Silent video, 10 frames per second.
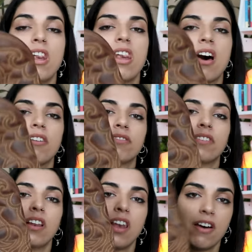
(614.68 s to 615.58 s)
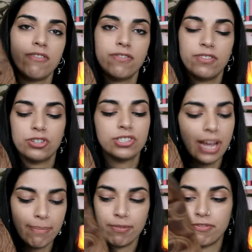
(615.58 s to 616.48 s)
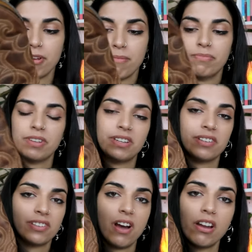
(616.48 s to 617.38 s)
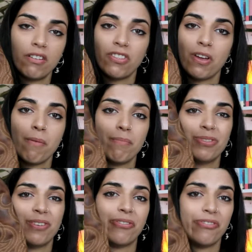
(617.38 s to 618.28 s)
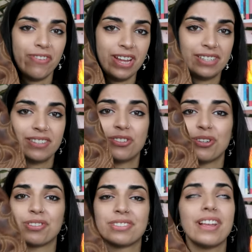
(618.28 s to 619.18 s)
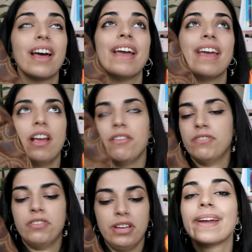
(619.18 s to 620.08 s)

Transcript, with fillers: love, love the shape of them, the design on them, the fit, just everything.